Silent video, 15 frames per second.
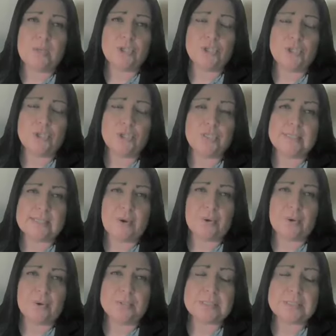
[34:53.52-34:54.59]
which is
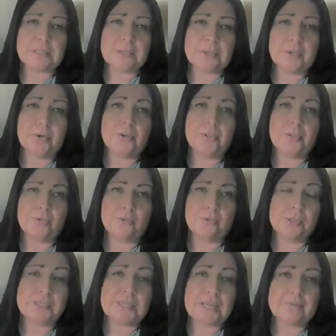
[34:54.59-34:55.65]
housed under the
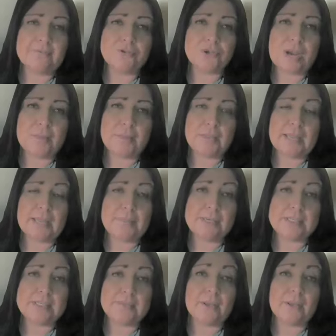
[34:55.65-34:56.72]
Rural Native Tribal
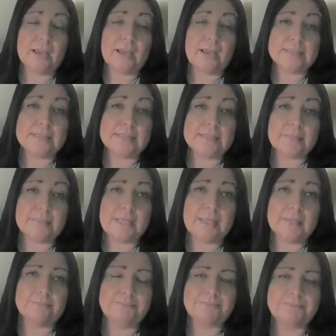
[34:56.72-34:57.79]
Libraries of All Kinds
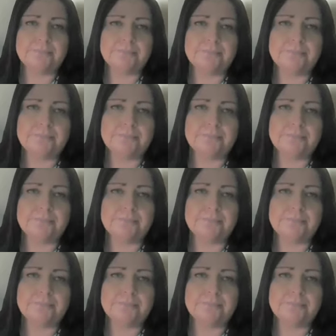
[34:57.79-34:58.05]
Committee.